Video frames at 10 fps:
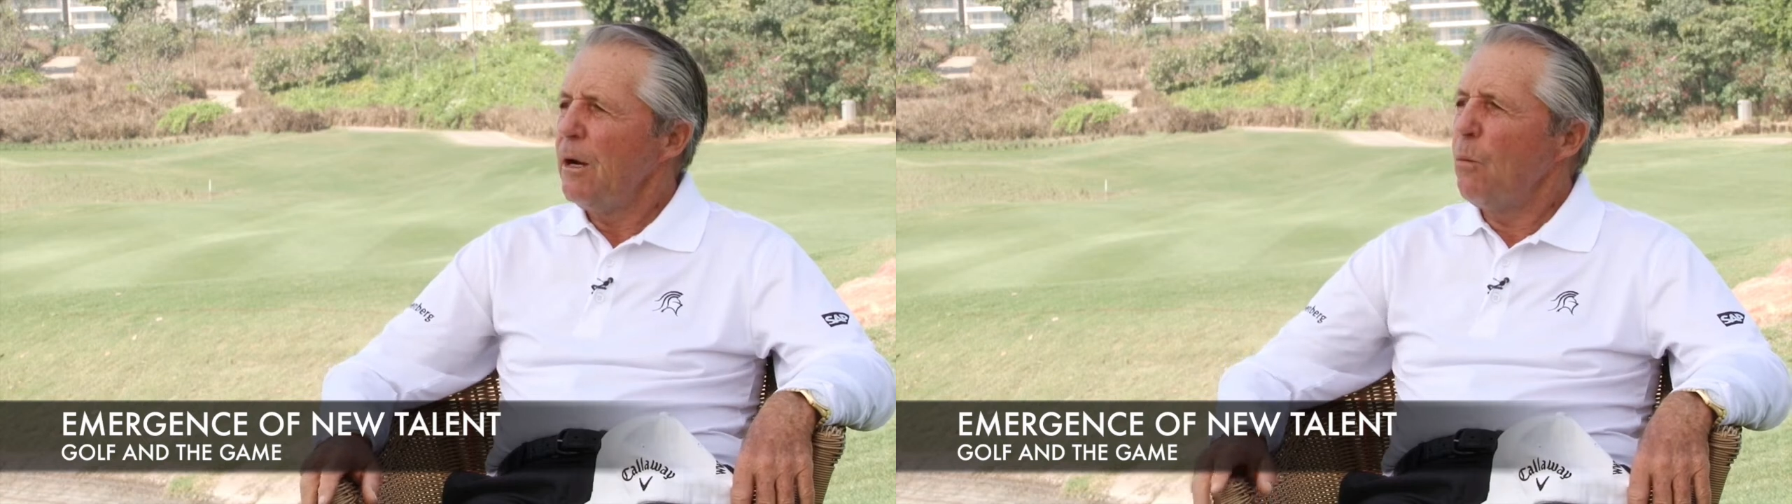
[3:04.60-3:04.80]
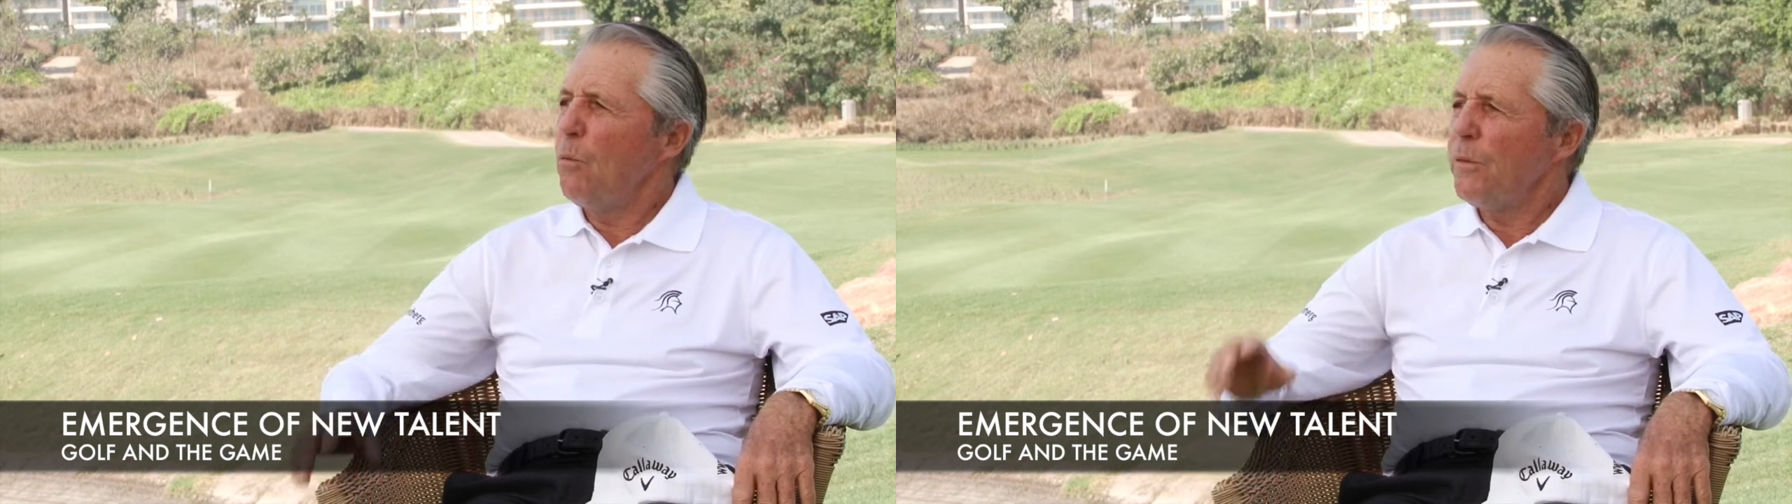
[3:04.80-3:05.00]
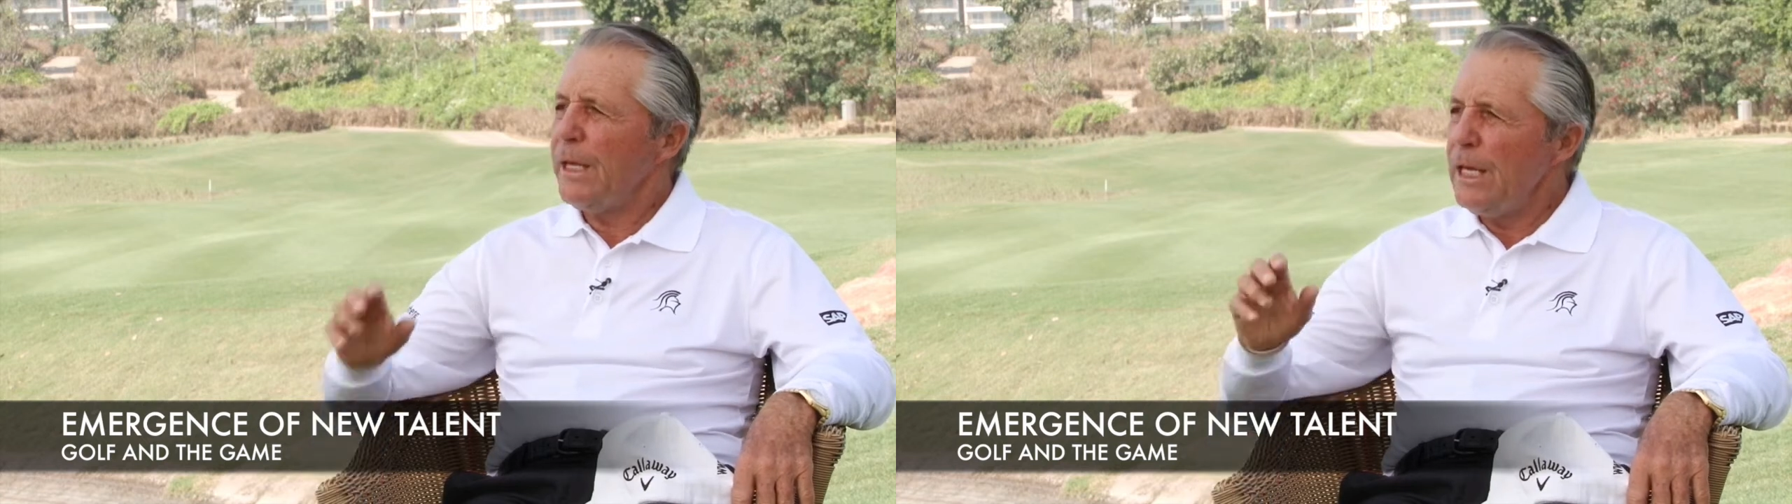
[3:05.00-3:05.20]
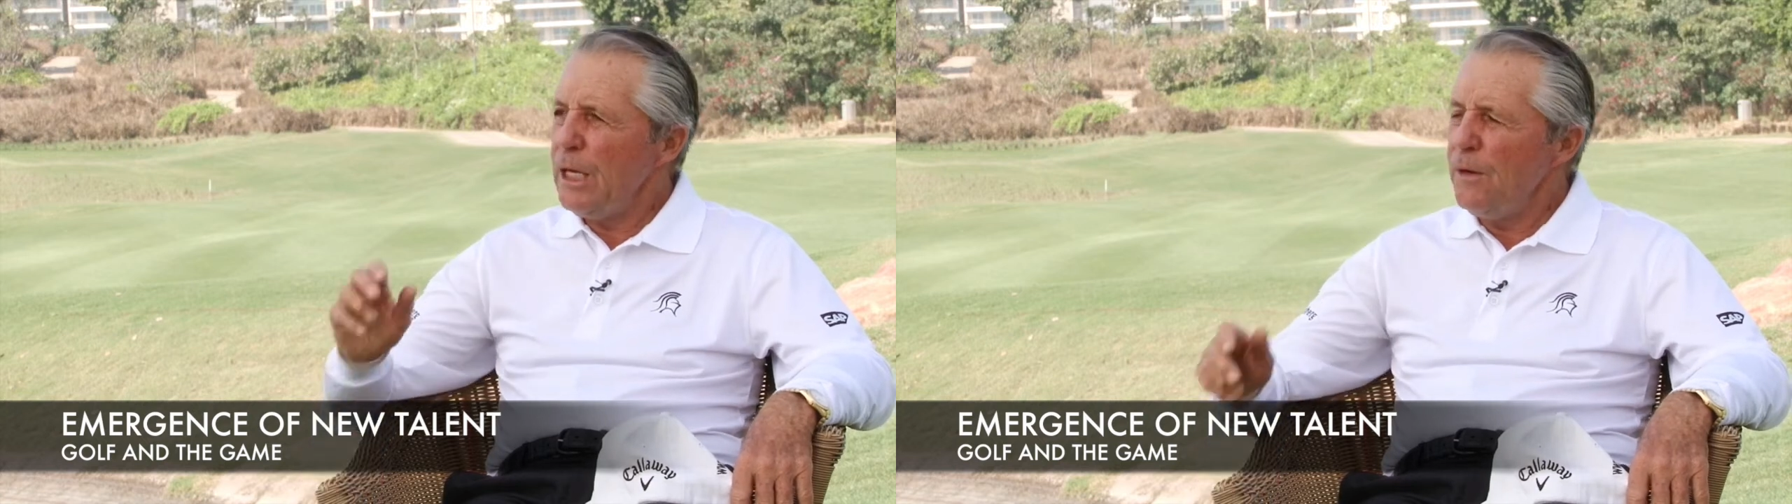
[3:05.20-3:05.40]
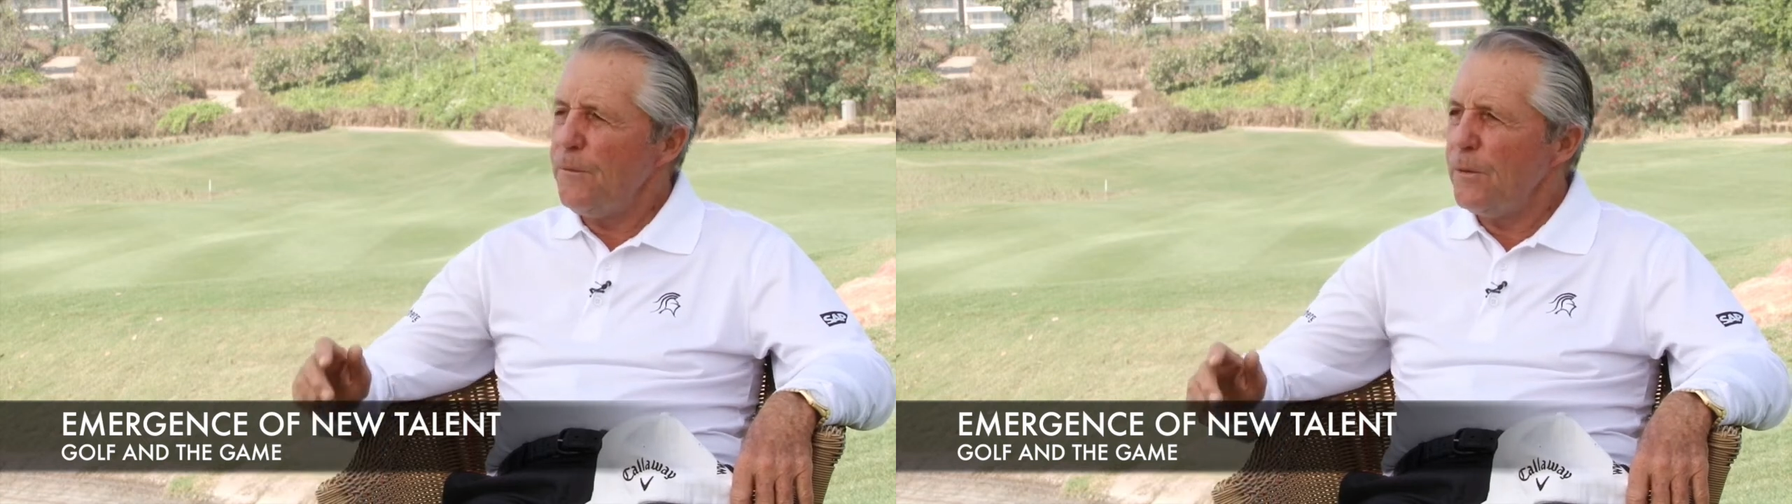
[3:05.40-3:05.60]
the
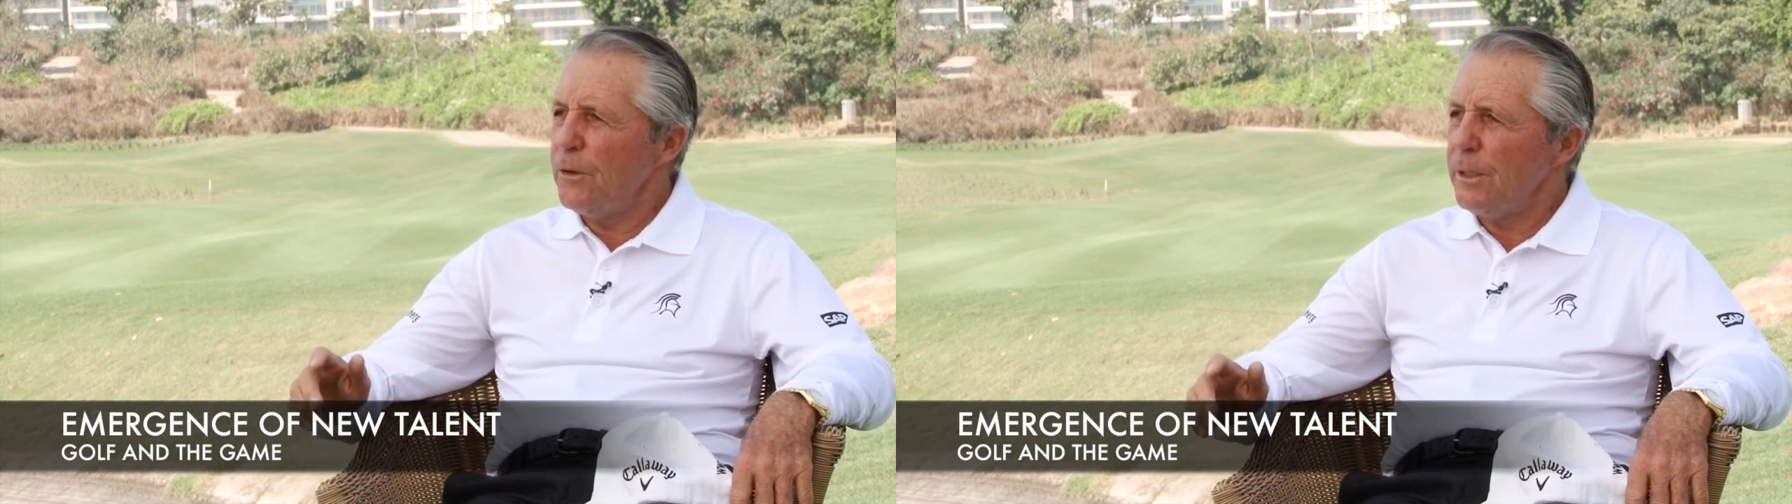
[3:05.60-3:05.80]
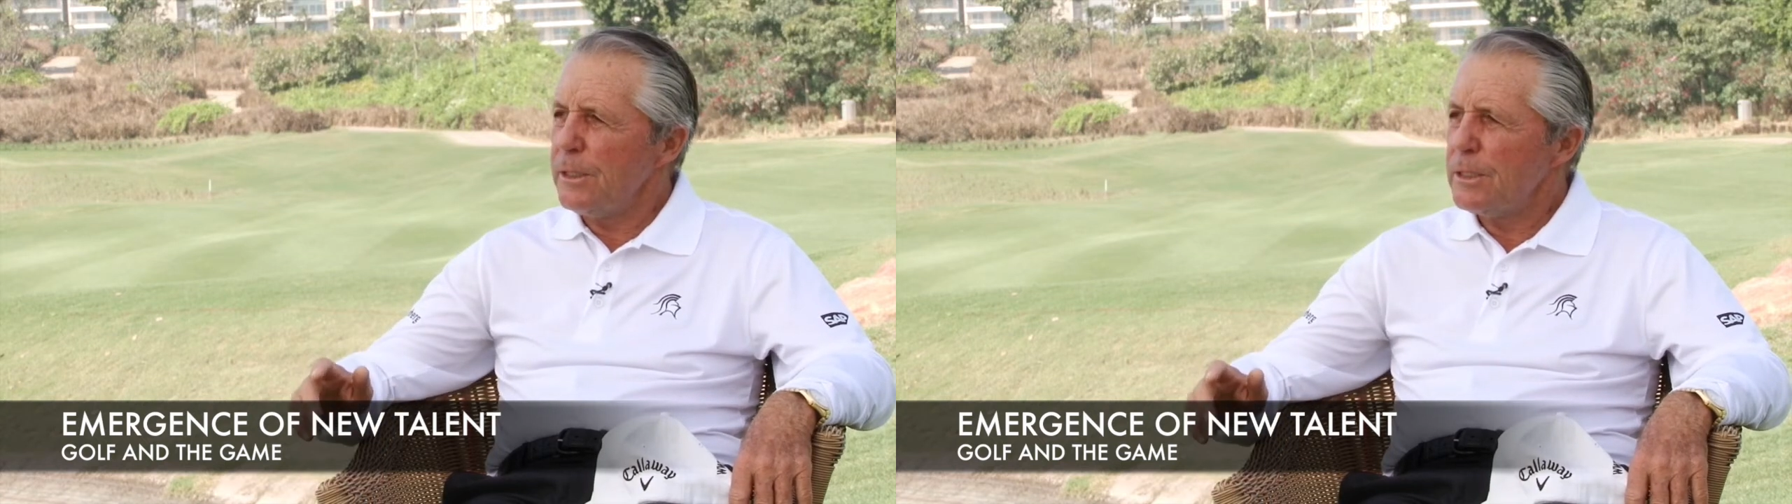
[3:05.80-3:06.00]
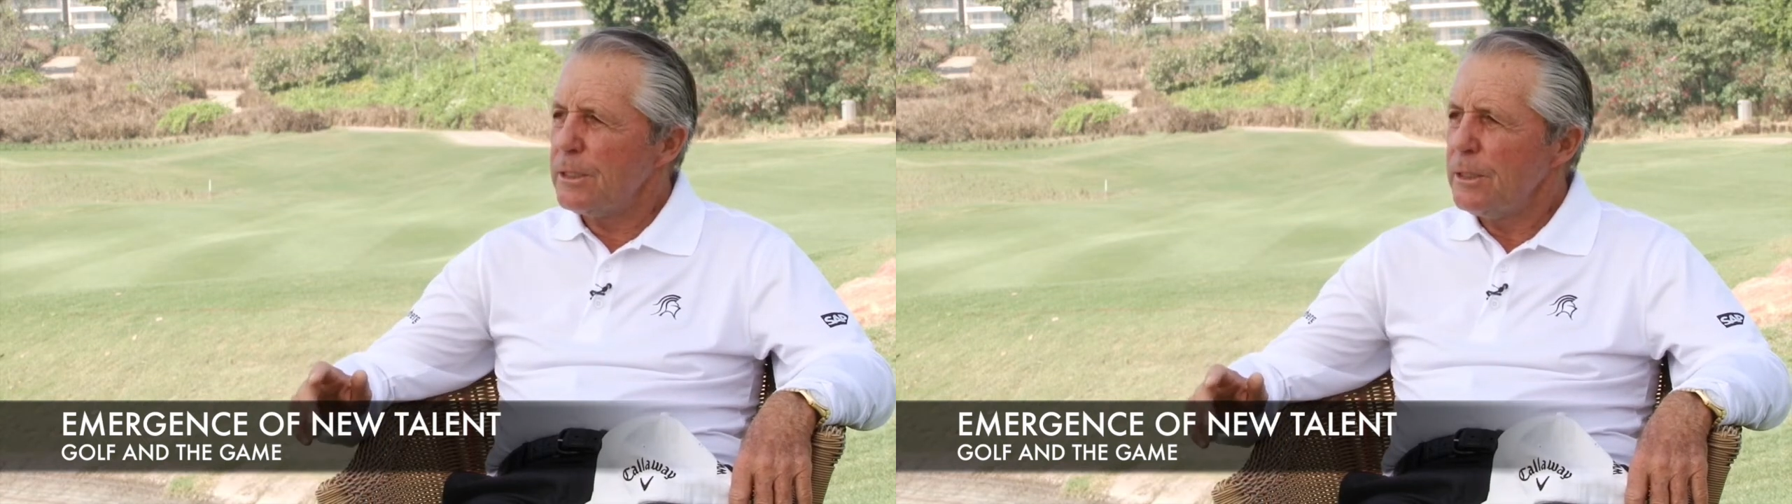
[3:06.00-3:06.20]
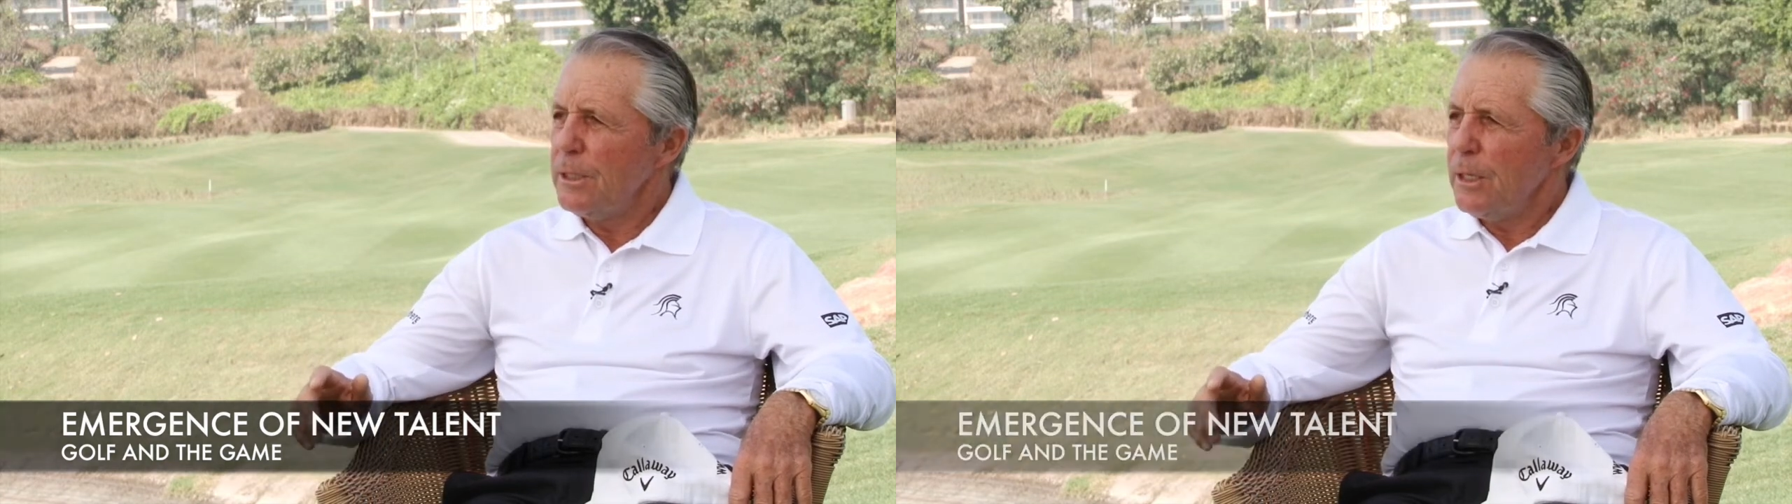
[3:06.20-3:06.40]
influence